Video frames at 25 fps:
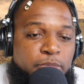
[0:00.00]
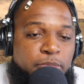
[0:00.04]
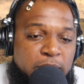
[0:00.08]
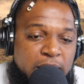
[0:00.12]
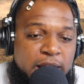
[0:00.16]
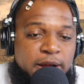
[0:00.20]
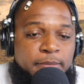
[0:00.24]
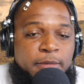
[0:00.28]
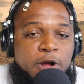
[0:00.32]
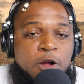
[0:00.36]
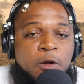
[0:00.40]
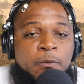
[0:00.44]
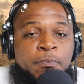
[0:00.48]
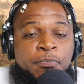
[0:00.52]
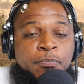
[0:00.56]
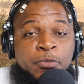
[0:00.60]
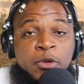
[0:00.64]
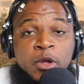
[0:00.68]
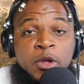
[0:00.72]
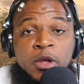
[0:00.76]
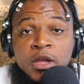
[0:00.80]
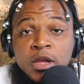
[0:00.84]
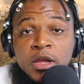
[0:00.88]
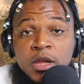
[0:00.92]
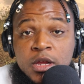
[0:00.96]
Brabo.
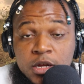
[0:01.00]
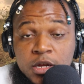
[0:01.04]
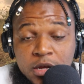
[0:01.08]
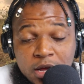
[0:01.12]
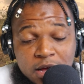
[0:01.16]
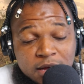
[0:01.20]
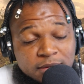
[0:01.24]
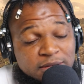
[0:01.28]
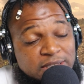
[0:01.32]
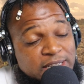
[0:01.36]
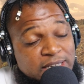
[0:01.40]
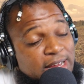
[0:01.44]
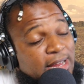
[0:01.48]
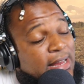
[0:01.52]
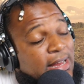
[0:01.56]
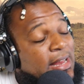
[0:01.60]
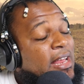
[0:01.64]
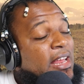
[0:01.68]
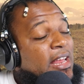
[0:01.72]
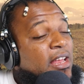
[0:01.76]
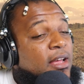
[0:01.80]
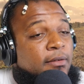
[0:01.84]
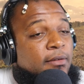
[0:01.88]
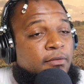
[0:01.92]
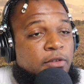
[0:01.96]
You know what I'm saying?
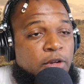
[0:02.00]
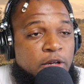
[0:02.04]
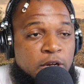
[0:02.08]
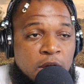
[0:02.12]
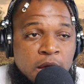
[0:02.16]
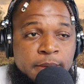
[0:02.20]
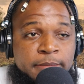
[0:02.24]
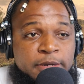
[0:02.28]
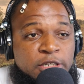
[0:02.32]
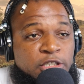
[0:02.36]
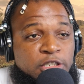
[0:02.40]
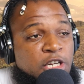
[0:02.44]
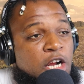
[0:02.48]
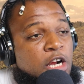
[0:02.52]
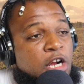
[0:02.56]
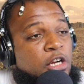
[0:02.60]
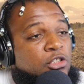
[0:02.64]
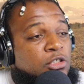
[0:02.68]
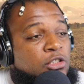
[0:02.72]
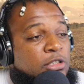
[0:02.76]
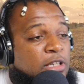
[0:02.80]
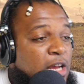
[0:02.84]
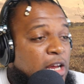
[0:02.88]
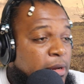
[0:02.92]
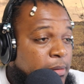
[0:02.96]
If you come in
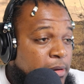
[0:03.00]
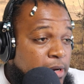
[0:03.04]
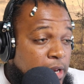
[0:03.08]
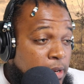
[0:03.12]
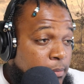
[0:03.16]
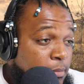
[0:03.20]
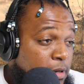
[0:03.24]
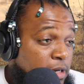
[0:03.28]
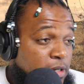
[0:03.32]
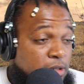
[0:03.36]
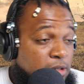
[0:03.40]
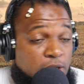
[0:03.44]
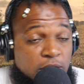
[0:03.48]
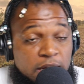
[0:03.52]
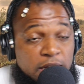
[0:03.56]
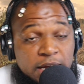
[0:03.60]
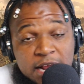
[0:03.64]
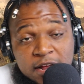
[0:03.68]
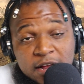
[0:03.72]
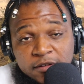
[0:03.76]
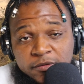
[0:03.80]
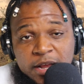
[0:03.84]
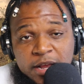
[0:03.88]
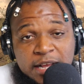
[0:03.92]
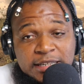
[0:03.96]
church, you coming at me. And
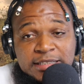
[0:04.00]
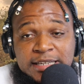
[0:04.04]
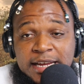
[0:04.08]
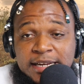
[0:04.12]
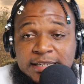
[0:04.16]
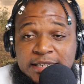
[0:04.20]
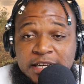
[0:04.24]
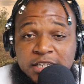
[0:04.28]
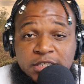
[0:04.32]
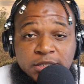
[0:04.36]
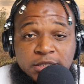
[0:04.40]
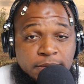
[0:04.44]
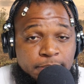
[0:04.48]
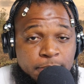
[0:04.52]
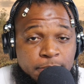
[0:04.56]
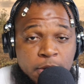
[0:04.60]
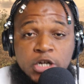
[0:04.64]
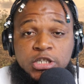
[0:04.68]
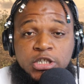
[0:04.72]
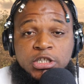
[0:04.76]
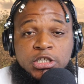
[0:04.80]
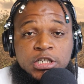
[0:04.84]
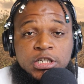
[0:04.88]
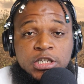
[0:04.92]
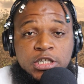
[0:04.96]
I, I take that shit
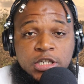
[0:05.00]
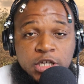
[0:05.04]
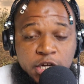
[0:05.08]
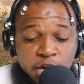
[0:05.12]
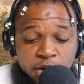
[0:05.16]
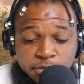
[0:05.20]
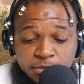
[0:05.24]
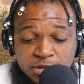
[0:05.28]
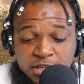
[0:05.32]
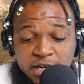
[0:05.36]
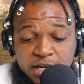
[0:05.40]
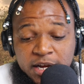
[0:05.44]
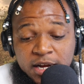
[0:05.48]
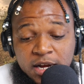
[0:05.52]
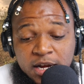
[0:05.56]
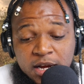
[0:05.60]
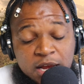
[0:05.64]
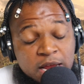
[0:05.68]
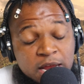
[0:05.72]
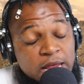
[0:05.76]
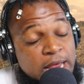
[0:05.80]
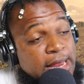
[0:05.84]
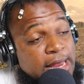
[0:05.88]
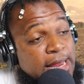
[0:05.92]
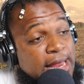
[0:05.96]
personally. You know what I'm saying?
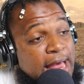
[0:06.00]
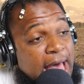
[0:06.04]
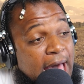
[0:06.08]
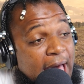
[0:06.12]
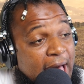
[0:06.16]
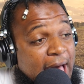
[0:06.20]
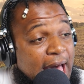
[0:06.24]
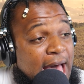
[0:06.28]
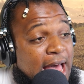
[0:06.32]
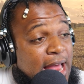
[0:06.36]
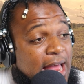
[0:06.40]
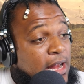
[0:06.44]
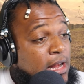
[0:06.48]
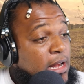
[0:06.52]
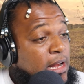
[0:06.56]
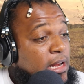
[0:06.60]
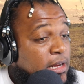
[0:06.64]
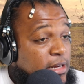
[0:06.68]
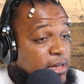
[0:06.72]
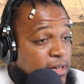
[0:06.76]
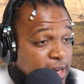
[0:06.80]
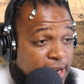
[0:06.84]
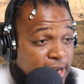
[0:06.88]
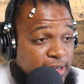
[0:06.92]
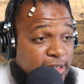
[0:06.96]
I
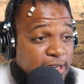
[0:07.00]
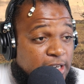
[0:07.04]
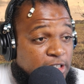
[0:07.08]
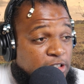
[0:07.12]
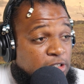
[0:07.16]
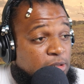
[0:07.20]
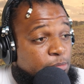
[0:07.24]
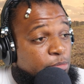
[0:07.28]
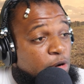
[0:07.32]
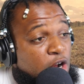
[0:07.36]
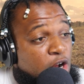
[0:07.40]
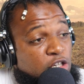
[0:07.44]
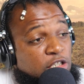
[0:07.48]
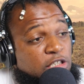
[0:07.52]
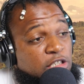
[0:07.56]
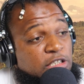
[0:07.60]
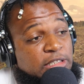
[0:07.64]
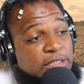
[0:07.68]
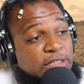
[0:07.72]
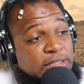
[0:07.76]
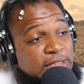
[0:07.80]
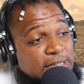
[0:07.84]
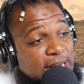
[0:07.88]
take that shit personally.